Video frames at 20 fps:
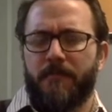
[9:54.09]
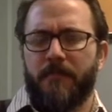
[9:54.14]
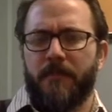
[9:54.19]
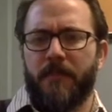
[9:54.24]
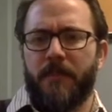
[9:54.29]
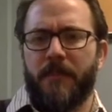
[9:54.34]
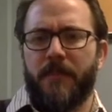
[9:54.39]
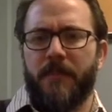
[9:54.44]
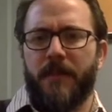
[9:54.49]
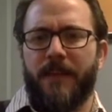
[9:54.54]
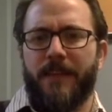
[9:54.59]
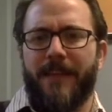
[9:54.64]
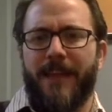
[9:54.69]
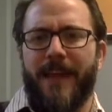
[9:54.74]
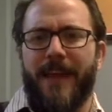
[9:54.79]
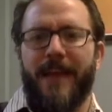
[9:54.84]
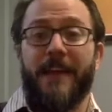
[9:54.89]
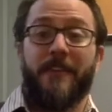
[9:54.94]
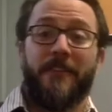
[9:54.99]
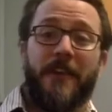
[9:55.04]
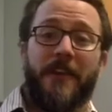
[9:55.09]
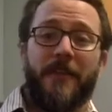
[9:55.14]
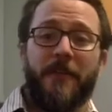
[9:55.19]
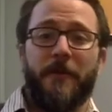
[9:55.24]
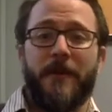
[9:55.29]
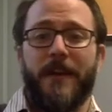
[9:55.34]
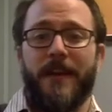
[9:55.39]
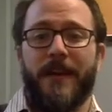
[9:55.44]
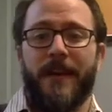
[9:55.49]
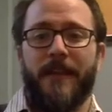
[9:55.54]
leave it at that. I assign the
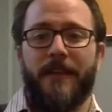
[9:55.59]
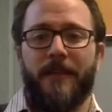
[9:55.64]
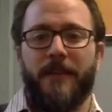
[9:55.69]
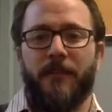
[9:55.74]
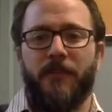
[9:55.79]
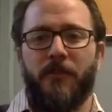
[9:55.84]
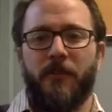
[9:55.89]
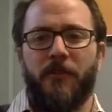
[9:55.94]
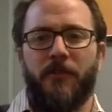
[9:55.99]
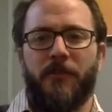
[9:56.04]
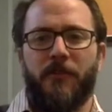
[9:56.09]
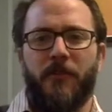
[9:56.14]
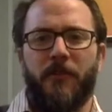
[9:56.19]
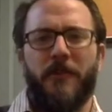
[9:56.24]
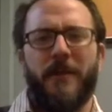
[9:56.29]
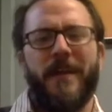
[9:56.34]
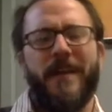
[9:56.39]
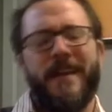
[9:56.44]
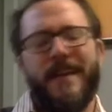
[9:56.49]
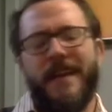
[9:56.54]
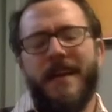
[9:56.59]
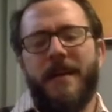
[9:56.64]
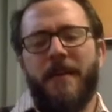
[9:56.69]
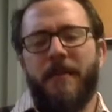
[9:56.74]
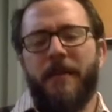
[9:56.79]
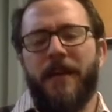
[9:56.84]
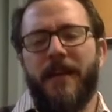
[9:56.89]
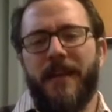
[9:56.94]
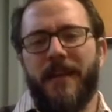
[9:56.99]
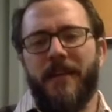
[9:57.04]
reading and then students do the reading.
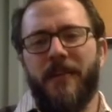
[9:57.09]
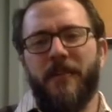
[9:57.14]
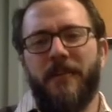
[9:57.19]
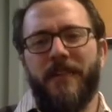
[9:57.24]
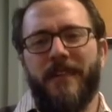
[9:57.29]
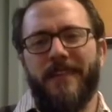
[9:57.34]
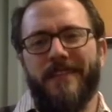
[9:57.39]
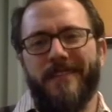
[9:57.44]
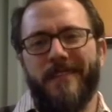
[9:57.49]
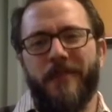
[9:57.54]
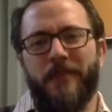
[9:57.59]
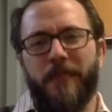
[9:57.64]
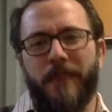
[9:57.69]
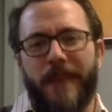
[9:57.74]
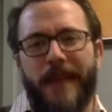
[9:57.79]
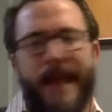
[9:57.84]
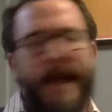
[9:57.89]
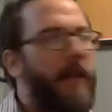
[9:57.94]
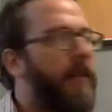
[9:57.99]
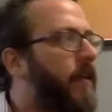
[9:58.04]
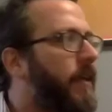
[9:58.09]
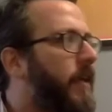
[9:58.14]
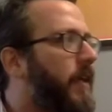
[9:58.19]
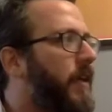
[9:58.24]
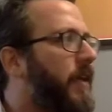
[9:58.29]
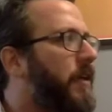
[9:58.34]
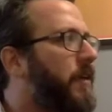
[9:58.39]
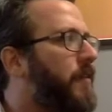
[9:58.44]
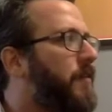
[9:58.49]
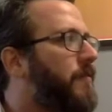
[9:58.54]
But I know that the reality
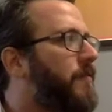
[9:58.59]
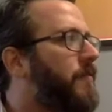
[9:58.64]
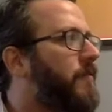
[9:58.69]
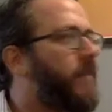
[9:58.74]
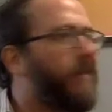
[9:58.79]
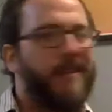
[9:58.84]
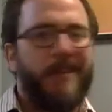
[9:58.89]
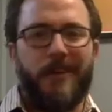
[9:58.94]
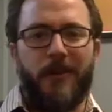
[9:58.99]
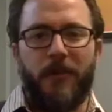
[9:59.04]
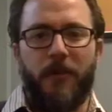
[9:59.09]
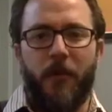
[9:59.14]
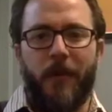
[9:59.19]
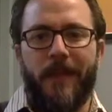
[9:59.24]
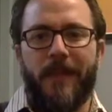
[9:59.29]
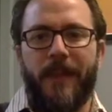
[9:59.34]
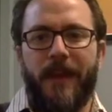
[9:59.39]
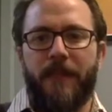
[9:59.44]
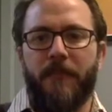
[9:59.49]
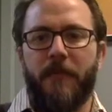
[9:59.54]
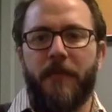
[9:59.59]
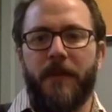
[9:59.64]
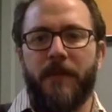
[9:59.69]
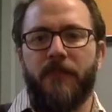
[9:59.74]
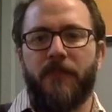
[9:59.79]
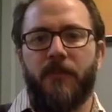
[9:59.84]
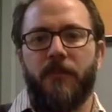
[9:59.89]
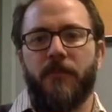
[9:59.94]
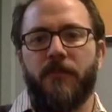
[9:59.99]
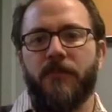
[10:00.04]
of the way that everybody's
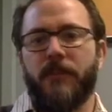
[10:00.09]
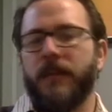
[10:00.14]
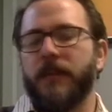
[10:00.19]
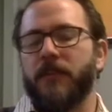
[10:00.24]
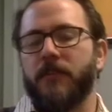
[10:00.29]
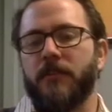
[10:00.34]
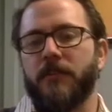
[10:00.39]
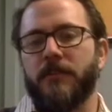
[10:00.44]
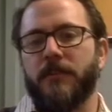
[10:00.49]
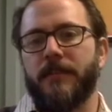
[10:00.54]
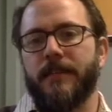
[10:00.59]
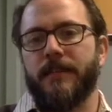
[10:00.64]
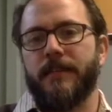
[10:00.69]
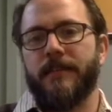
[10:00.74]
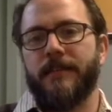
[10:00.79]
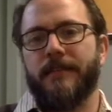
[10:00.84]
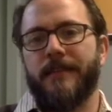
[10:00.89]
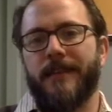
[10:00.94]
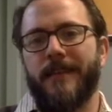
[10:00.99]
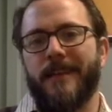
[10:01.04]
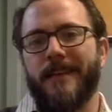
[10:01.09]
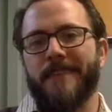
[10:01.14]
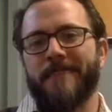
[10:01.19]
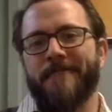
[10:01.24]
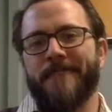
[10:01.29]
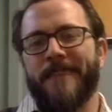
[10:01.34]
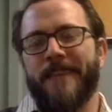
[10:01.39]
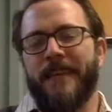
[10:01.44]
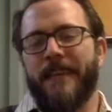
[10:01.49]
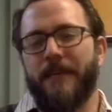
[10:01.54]
overscheduled is that
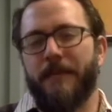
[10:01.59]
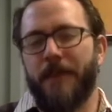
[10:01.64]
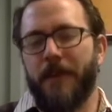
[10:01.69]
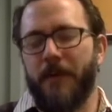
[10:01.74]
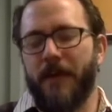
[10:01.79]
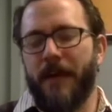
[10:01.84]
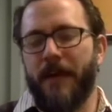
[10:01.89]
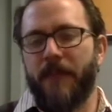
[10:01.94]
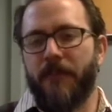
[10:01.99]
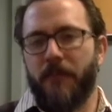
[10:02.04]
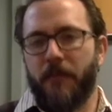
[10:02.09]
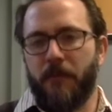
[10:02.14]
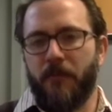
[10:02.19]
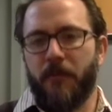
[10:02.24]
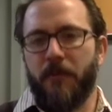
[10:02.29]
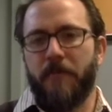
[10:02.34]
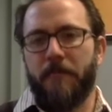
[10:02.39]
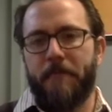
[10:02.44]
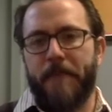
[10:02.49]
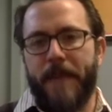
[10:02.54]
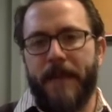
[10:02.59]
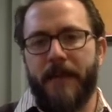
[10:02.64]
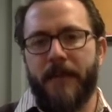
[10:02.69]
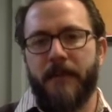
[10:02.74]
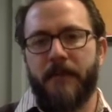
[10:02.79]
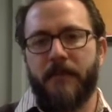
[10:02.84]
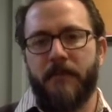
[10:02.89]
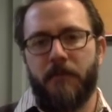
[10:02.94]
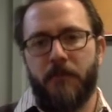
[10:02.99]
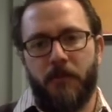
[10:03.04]
if I don't have some sort of
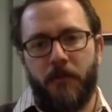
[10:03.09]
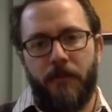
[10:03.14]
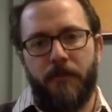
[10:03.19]
mechanism to